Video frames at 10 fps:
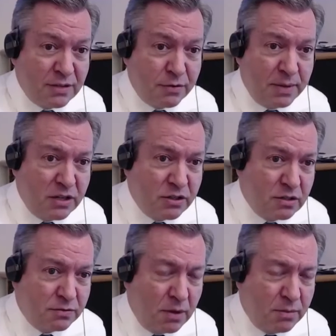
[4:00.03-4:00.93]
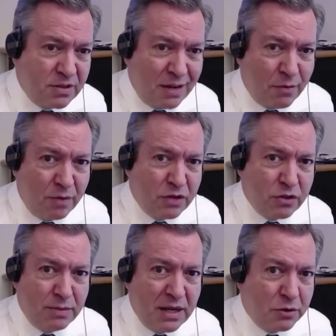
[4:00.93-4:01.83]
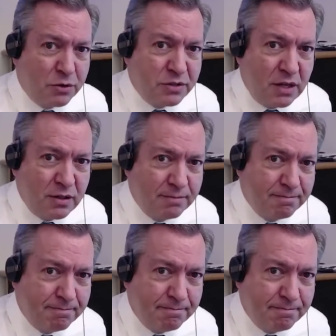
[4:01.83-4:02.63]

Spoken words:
transfer patients from San Juan Regional Medical Center?